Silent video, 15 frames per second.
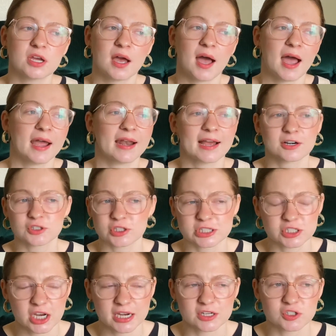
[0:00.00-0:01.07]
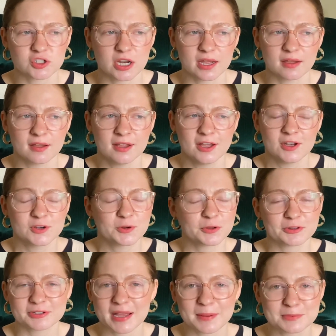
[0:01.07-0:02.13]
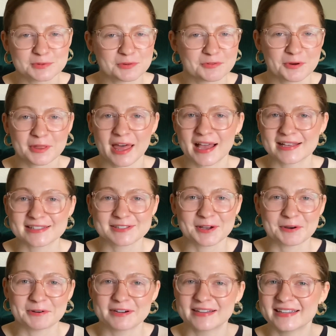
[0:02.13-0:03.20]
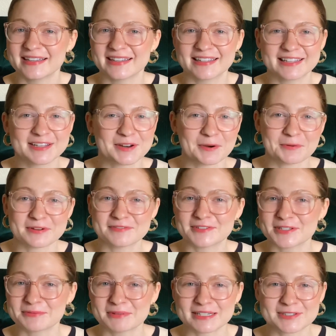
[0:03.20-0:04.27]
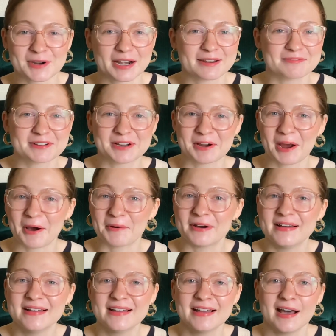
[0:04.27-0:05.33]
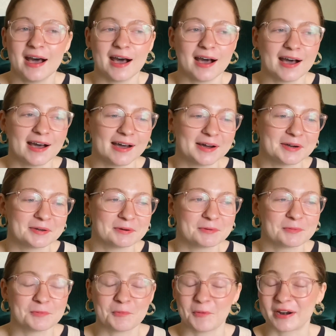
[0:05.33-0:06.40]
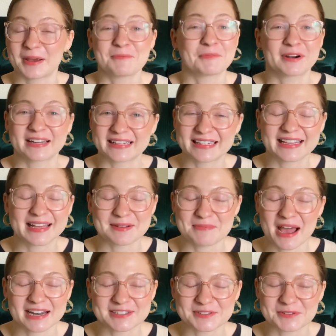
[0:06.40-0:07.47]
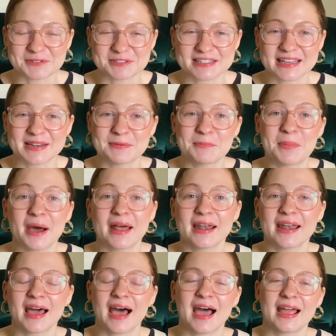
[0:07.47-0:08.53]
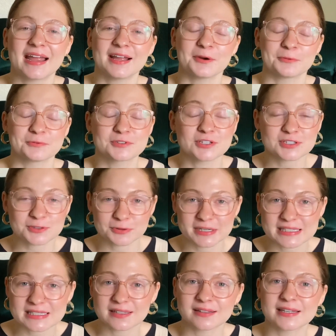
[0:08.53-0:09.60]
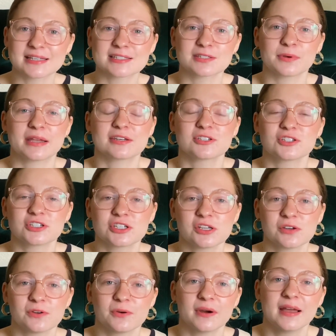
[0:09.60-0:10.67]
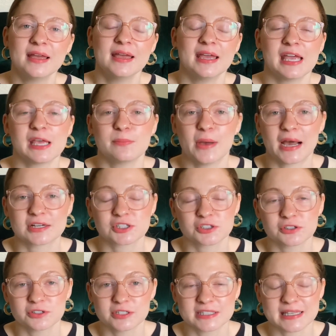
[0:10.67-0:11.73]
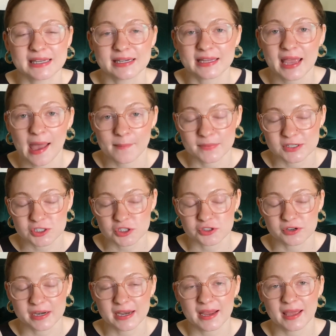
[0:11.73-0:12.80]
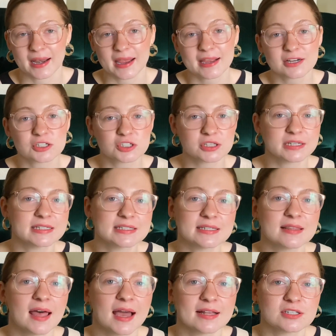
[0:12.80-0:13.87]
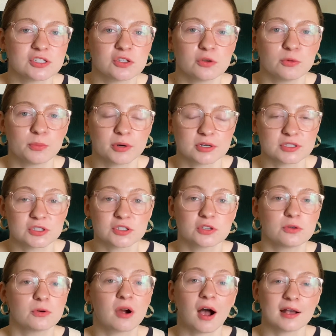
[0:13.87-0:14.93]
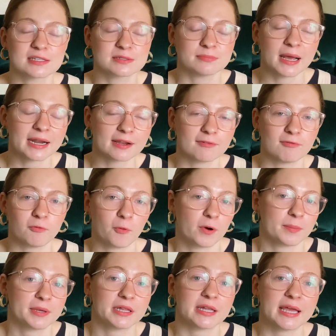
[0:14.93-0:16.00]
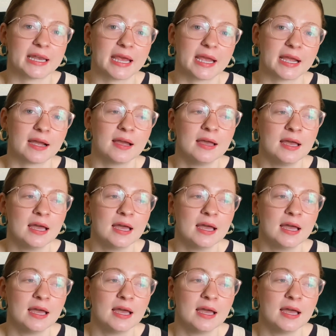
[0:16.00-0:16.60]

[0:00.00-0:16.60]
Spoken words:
I'd actually changed it 2 other times before that. So, you know, we've just been trying to figure out what I'm wanting to get a bachelor's in, but I just recently switched to a bachelor's in chemistry, and I actually did that to pursue cosmetic formulating.